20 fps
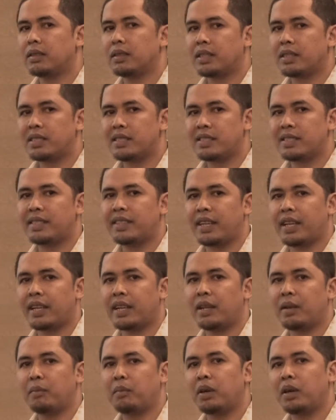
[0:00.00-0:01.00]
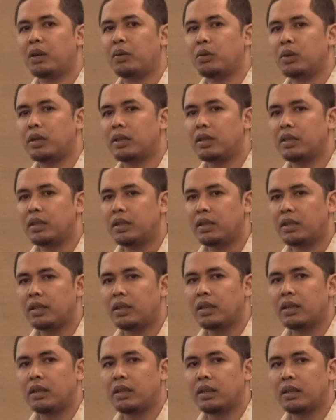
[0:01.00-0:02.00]
kesedaran bahawa
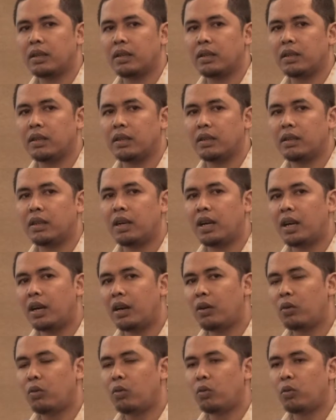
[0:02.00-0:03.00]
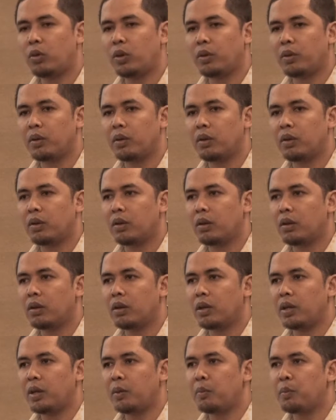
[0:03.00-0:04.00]
how
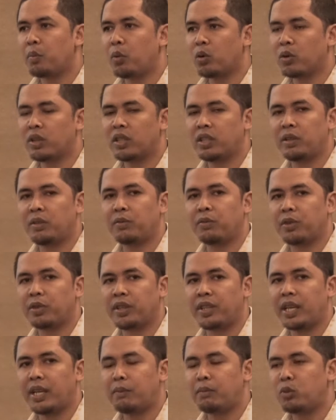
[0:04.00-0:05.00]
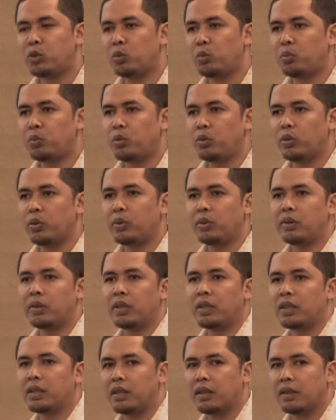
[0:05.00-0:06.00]
important for them to put
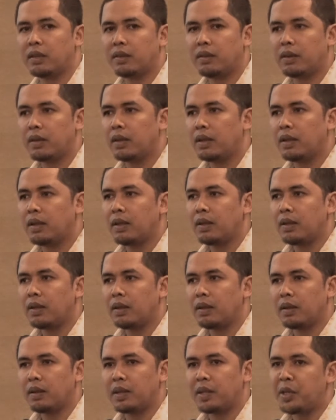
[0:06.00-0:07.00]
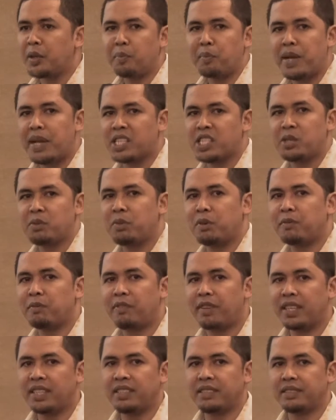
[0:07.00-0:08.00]
the maximum
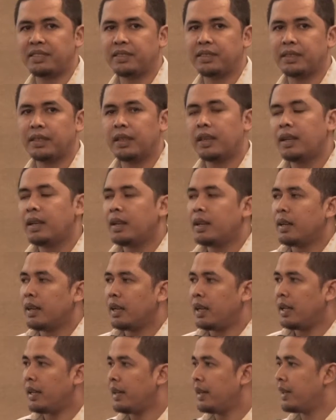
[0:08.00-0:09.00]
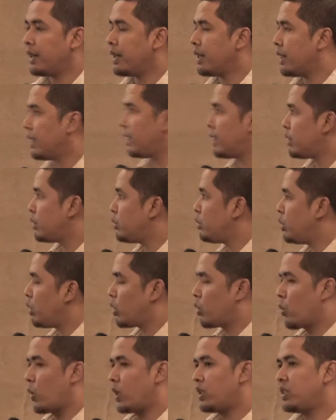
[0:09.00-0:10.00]
fines. And to
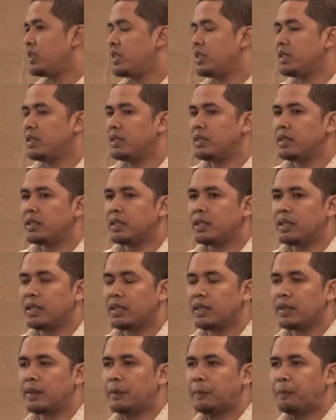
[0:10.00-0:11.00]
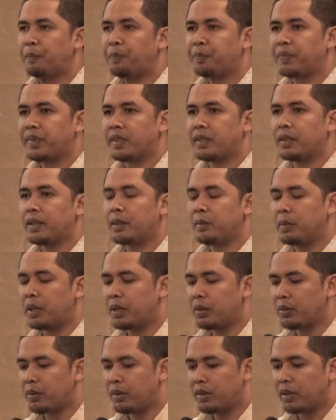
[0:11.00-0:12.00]
your question
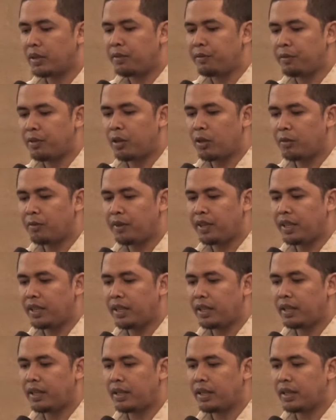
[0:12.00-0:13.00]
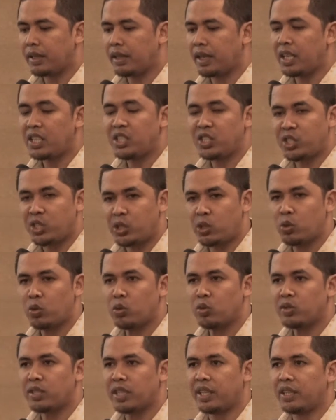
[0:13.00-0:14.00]
about involving
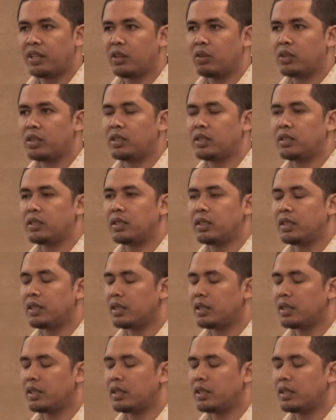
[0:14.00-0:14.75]
NGOs and local